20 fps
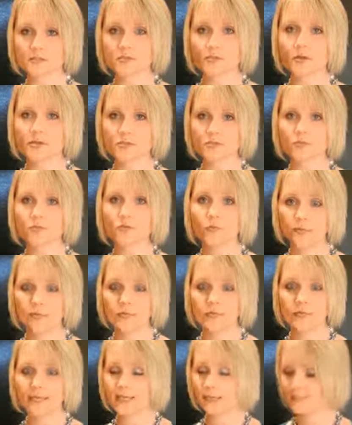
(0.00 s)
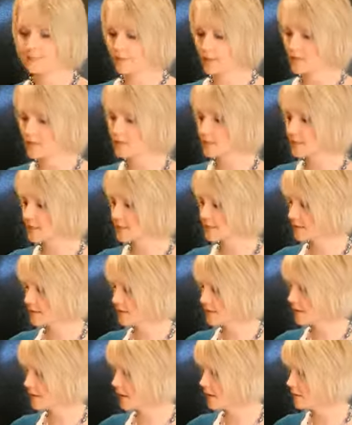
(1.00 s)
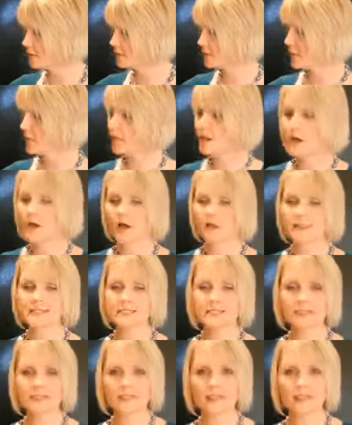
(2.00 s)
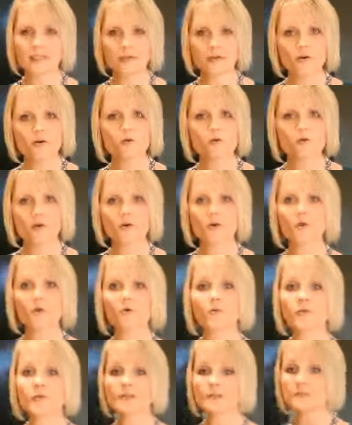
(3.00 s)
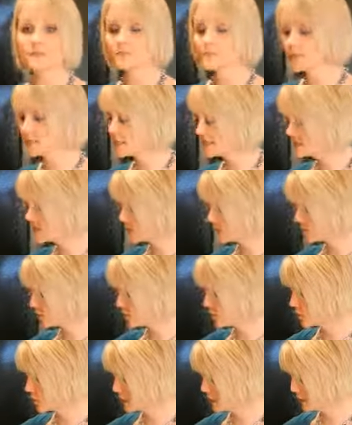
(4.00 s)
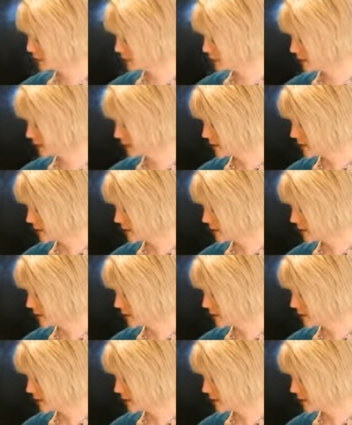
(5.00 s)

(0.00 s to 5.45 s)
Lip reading: the pressure quickly, and then you can get the lid off. Today though, we are going to be cooking